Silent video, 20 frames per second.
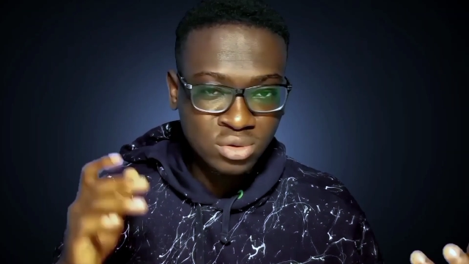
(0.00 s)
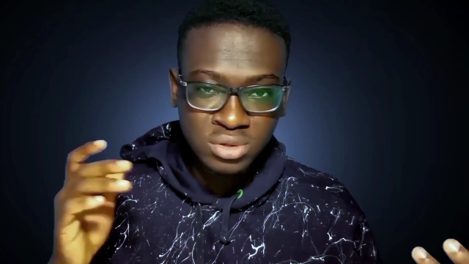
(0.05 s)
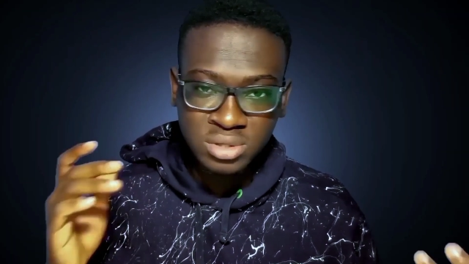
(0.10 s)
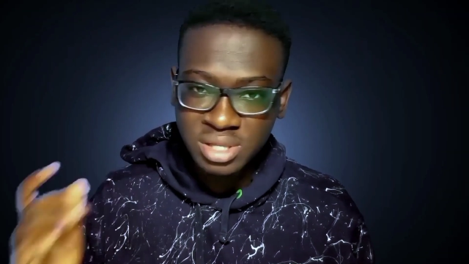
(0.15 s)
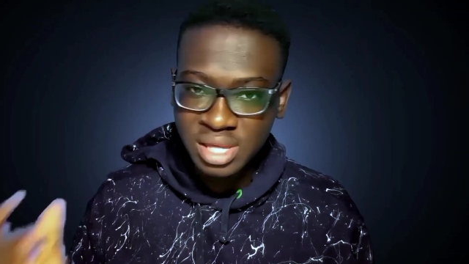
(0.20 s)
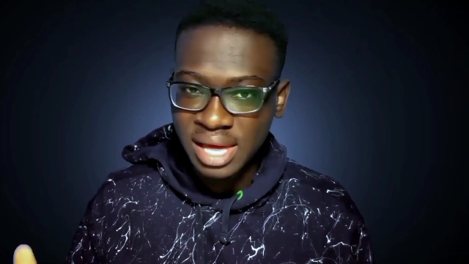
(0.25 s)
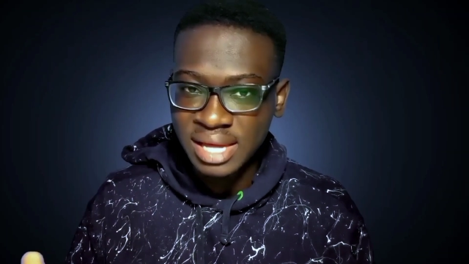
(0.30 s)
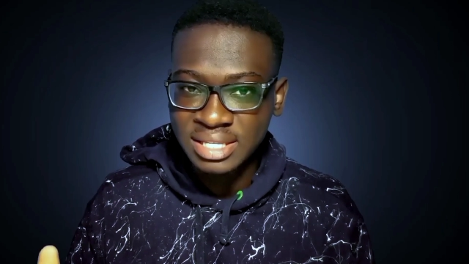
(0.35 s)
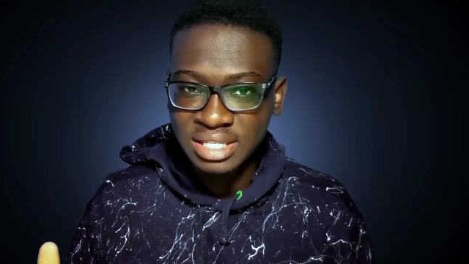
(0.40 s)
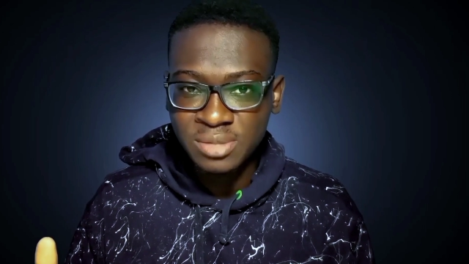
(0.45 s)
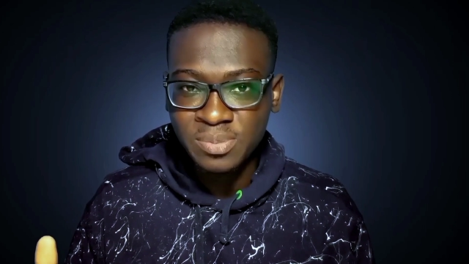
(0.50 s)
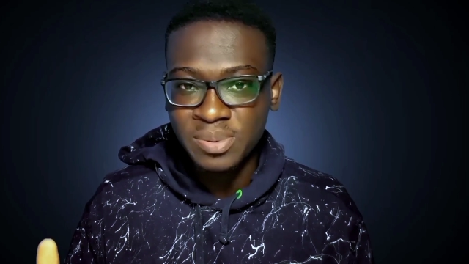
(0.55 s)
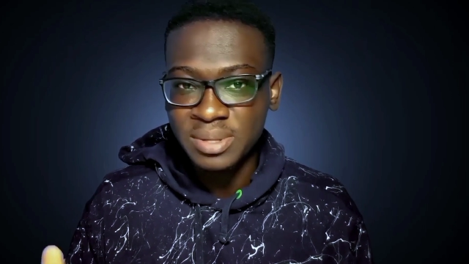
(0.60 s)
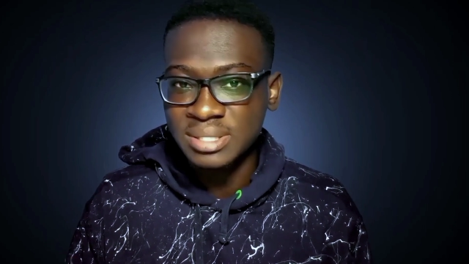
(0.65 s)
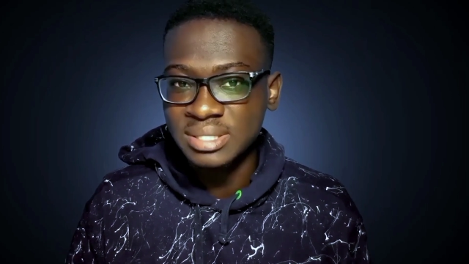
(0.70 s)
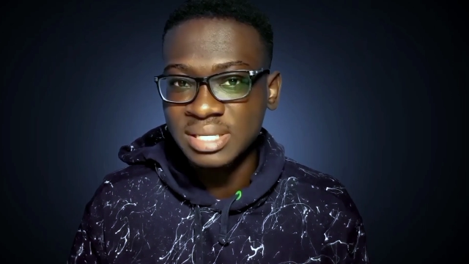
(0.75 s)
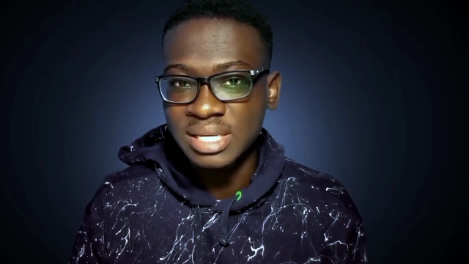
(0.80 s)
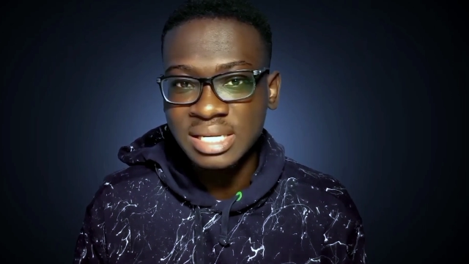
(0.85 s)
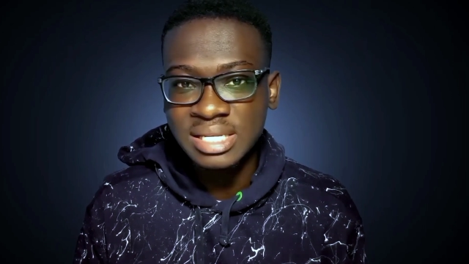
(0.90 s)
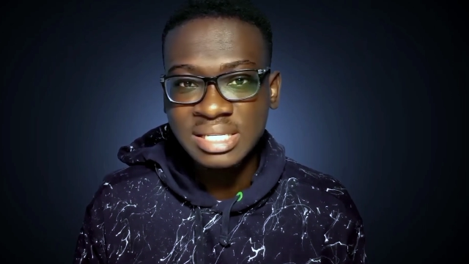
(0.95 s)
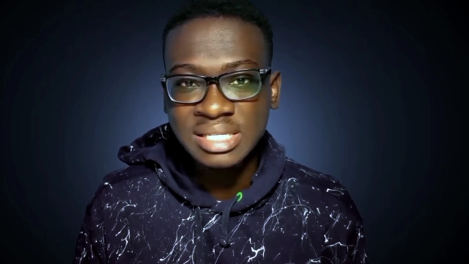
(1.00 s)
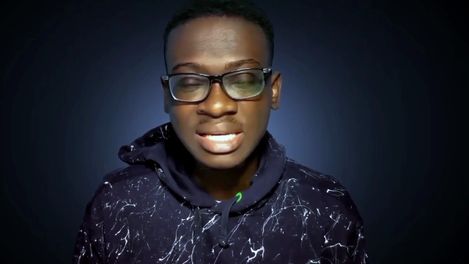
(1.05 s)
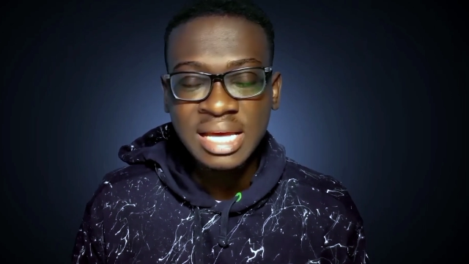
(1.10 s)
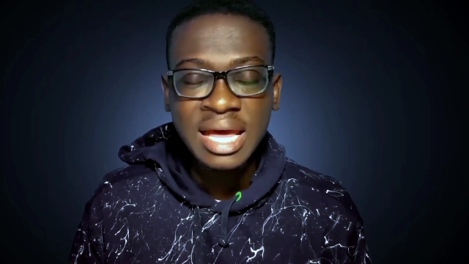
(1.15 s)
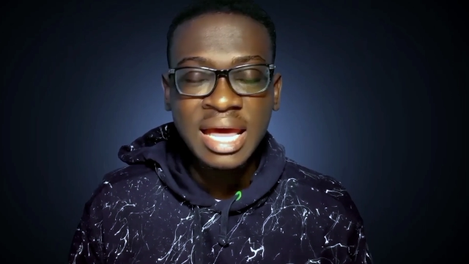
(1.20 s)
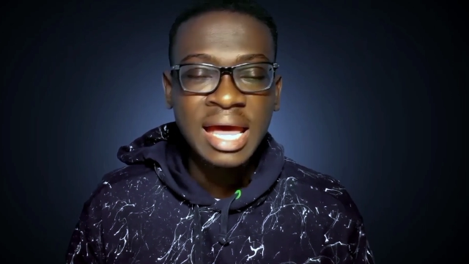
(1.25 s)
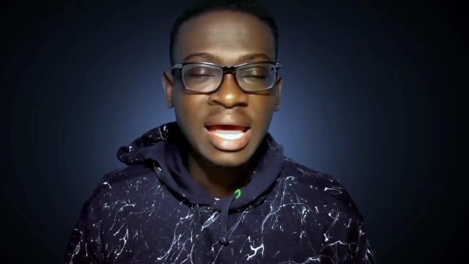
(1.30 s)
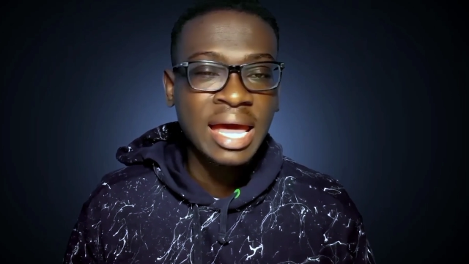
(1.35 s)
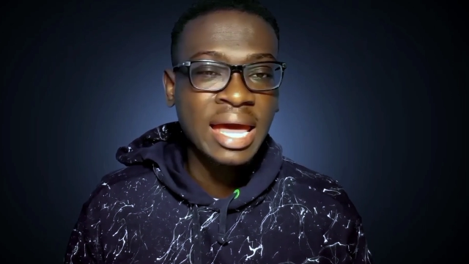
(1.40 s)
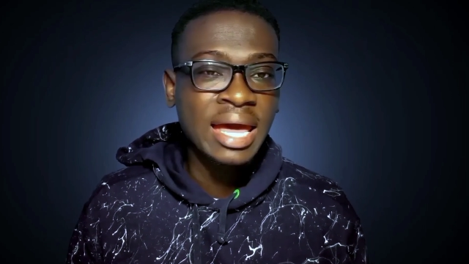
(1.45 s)
to
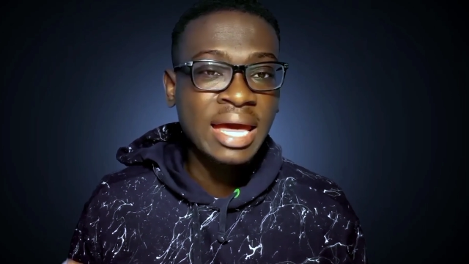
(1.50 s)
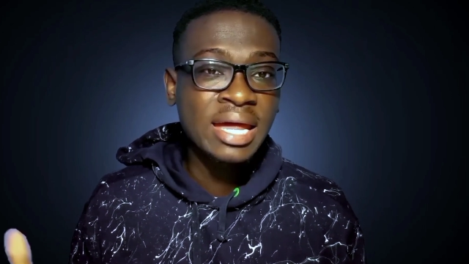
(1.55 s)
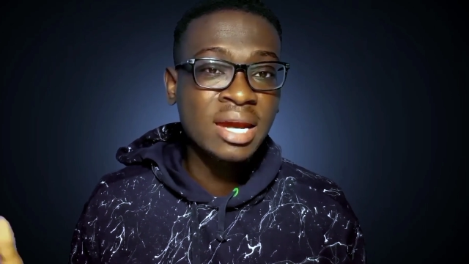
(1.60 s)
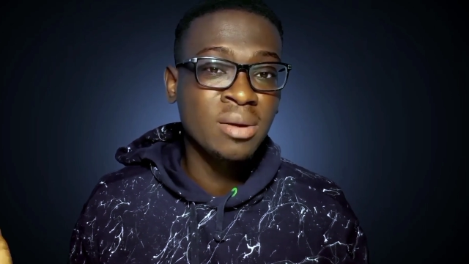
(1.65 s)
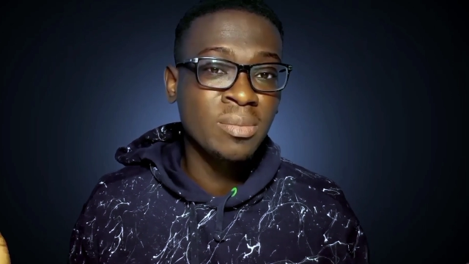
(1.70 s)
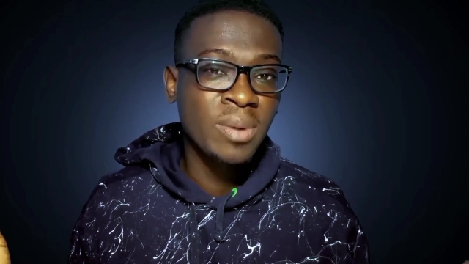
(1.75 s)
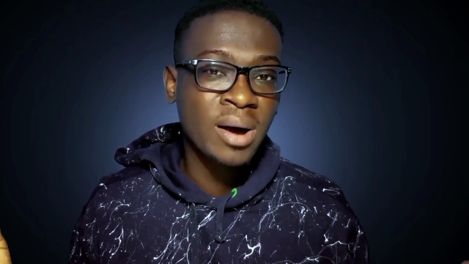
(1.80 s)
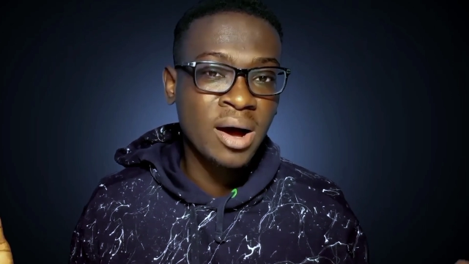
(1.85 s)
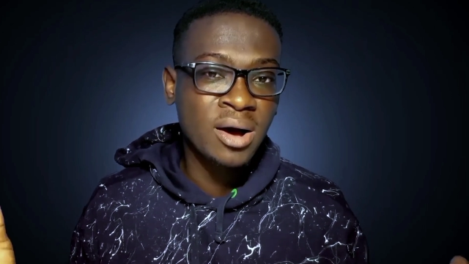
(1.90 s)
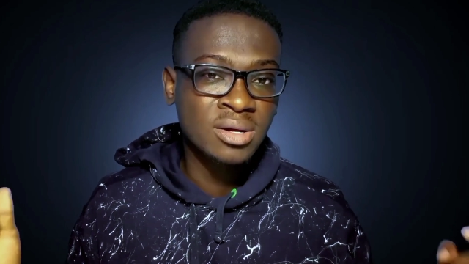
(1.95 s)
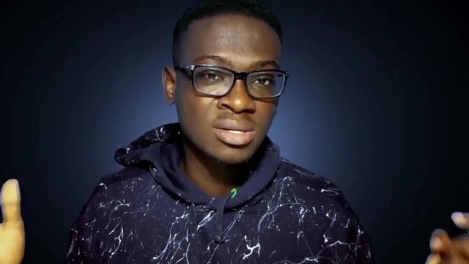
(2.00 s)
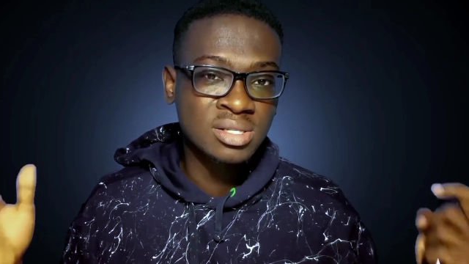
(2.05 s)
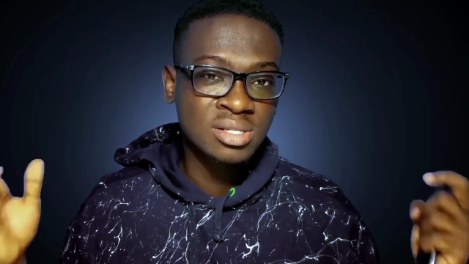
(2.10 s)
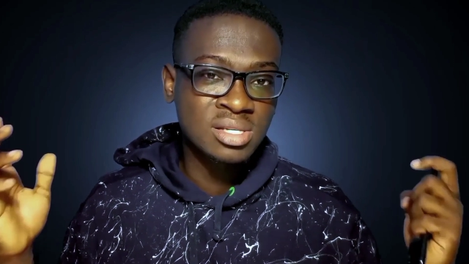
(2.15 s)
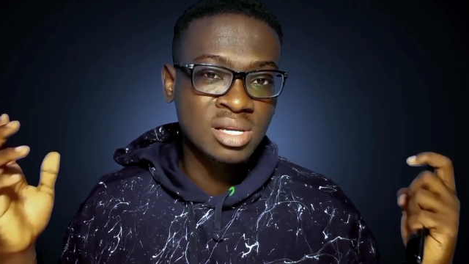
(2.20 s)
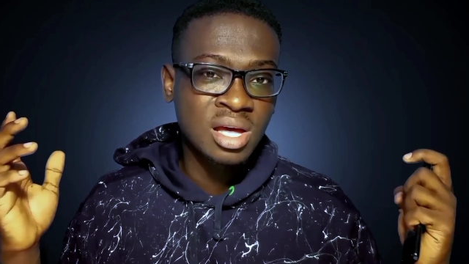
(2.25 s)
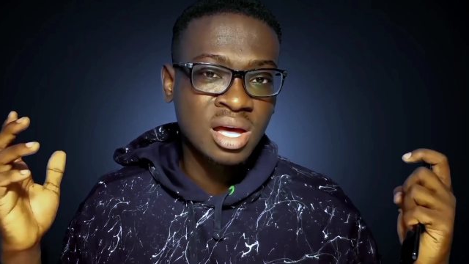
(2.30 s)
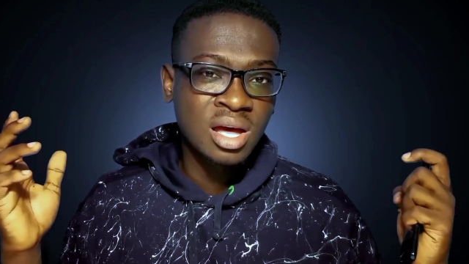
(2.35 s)
30% in about